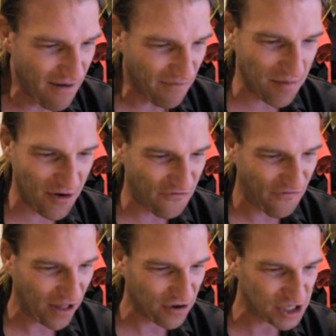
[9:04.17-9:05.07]
from their
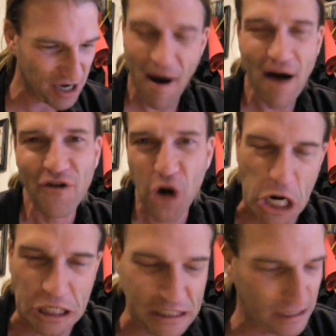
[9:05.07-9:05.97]
fellowship
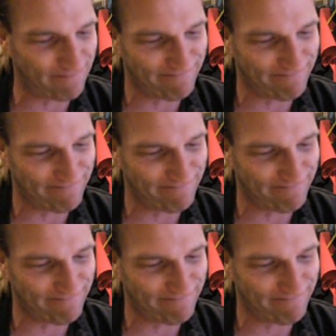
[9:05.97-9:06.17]
offerings.